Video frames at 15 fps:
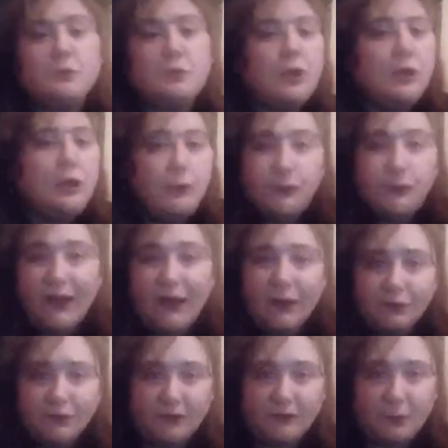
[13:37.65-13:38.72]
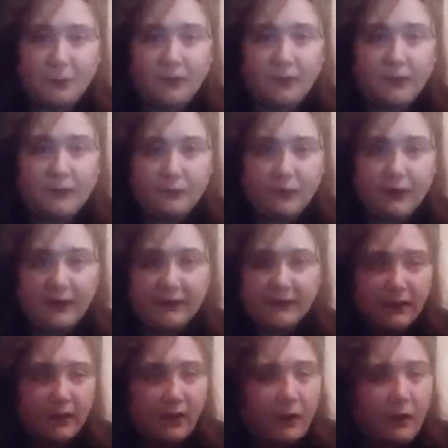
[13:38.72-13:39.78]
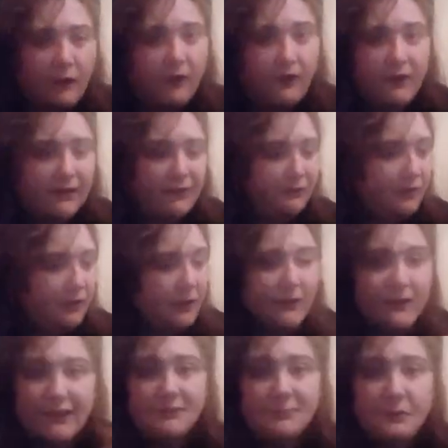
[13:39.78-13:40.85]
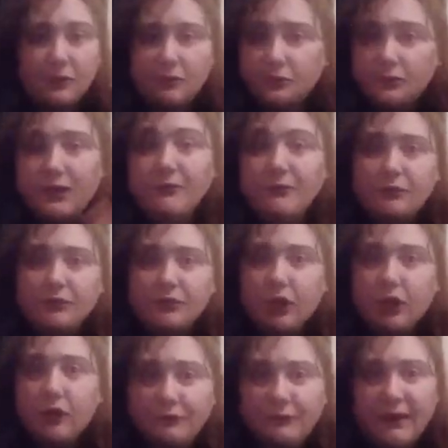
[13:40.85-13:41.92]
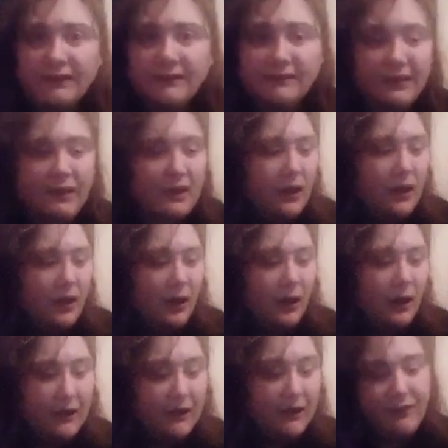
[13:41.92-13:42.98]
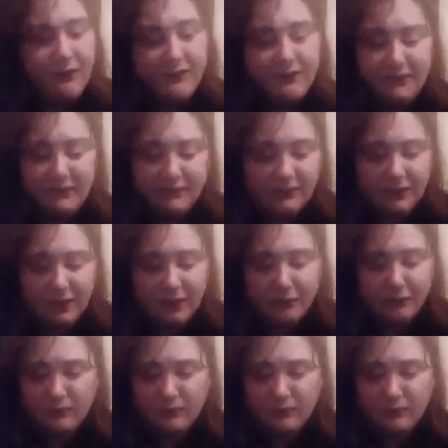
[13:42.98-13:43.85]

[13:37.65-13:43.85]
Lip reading: you have to have a boyfriend, or if you're lesbian, you have to have a girlfriend, or if you have